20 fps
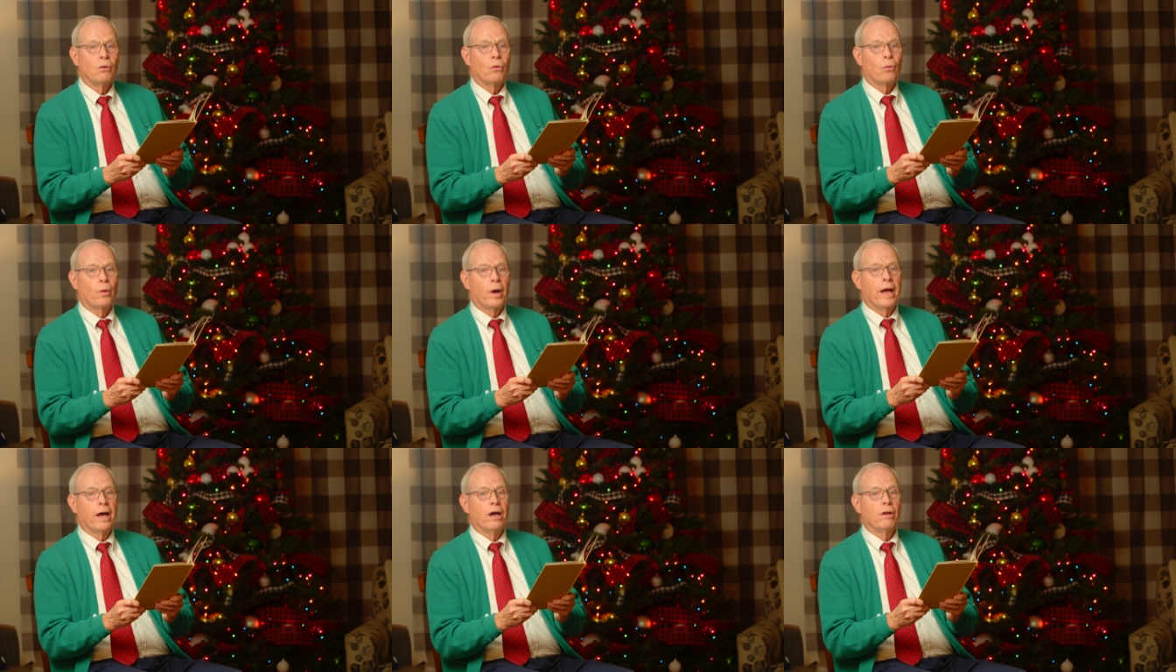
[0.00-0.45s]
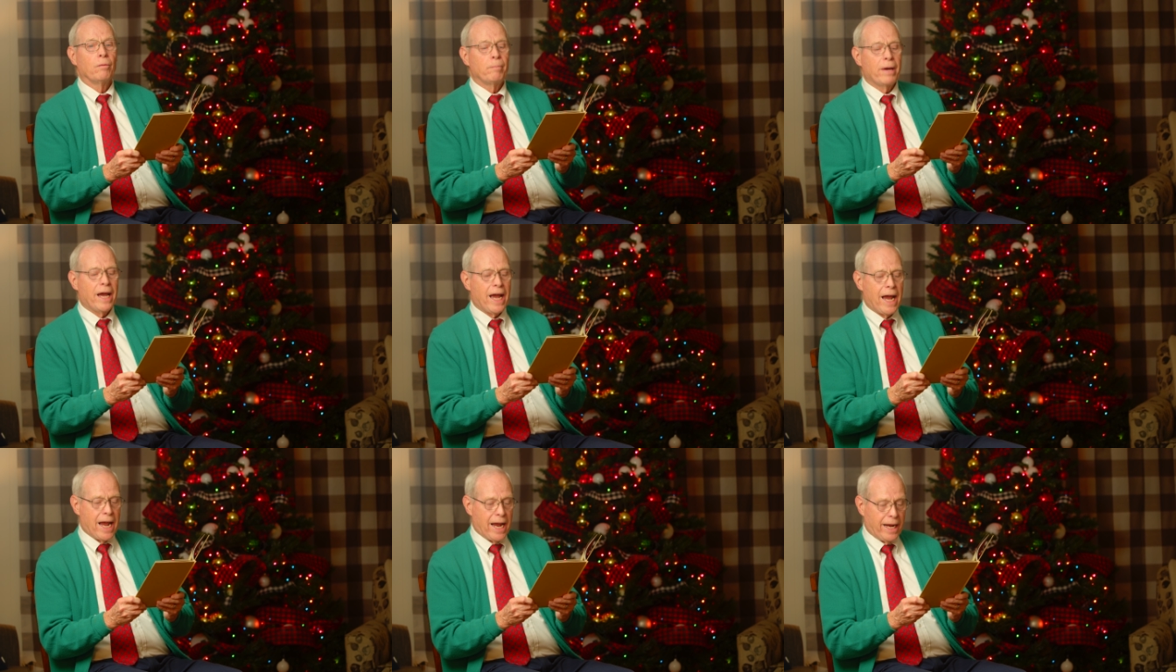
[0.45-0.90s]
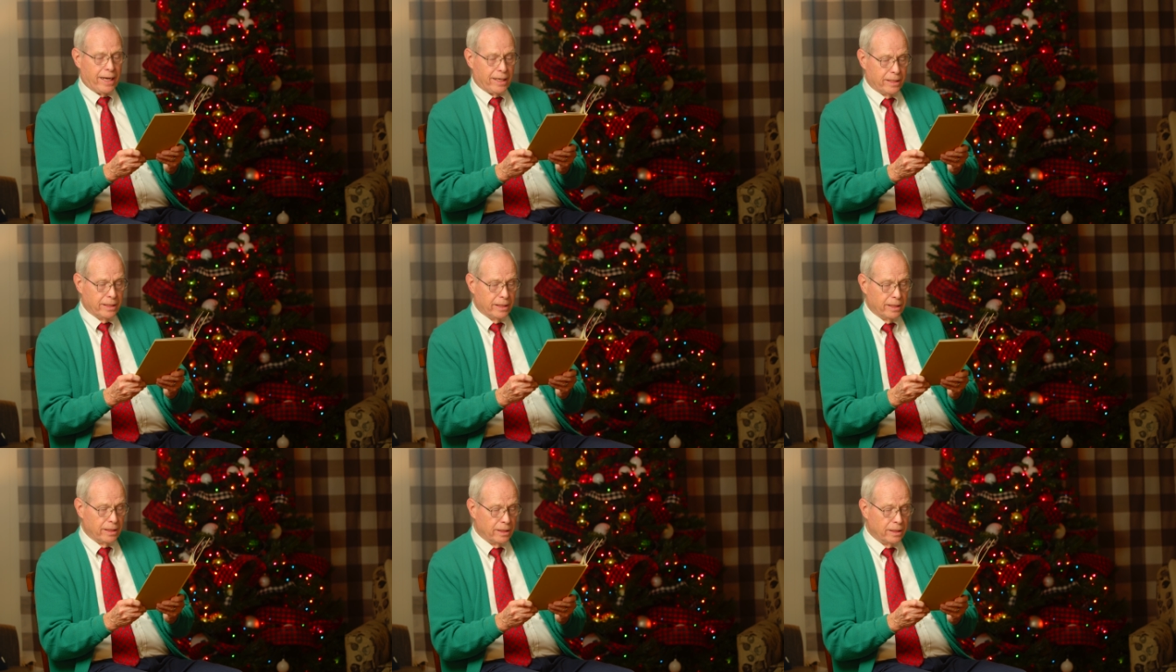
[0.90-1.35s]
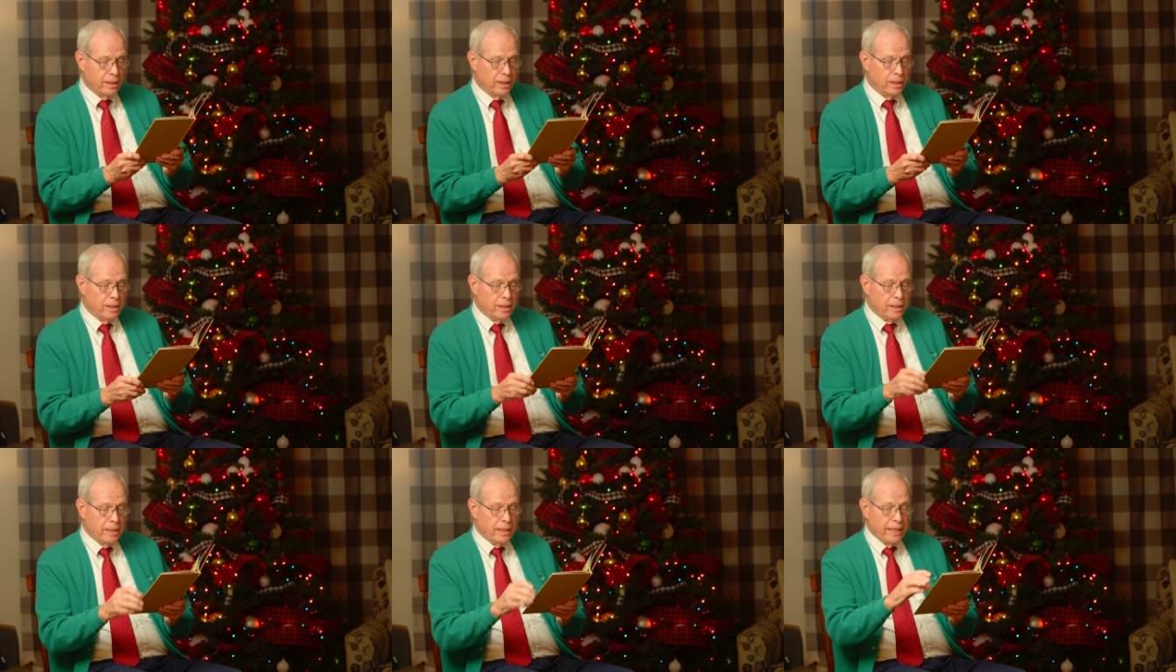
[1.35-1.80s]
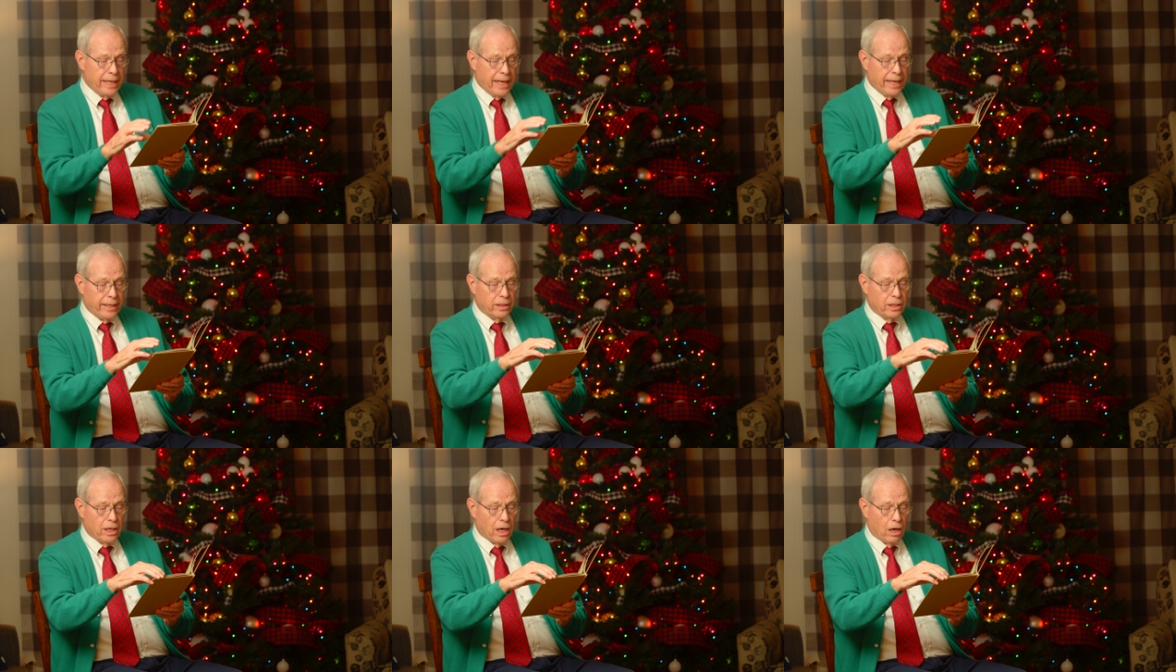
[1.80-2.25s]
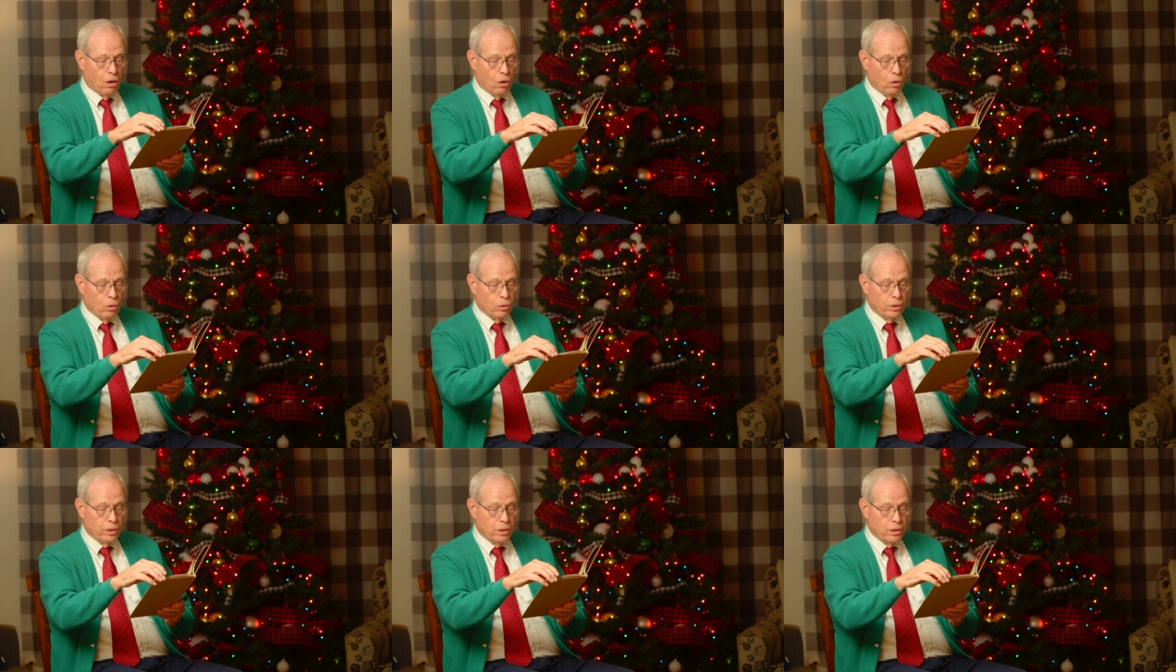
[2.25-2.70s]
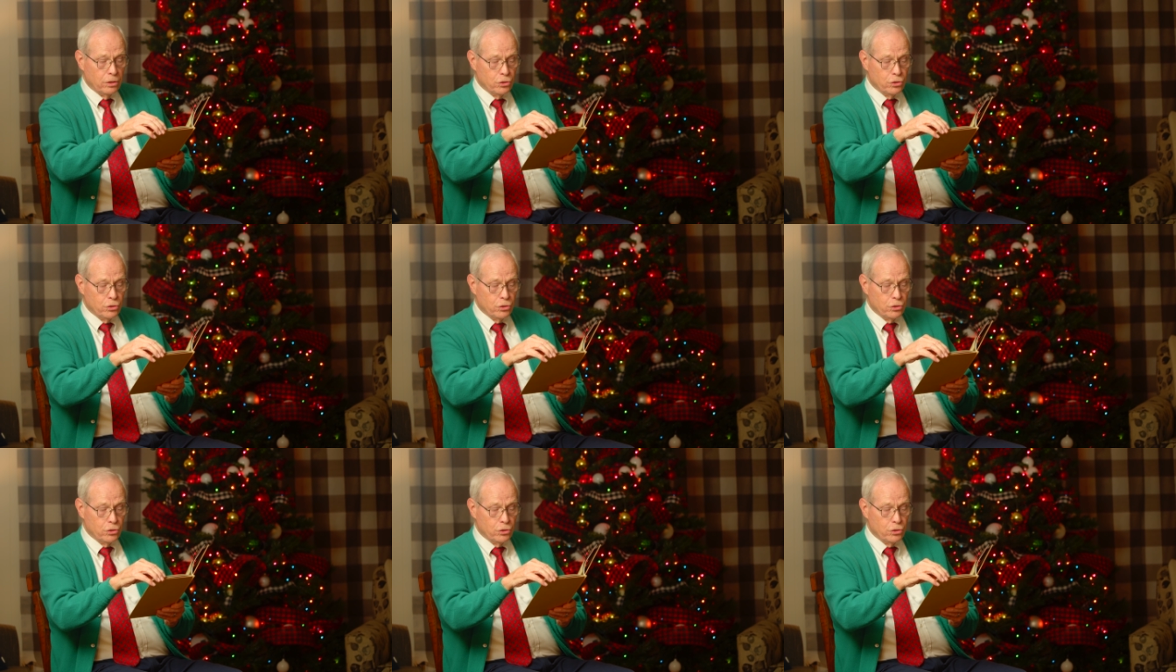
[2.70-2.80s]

"Round back," it called.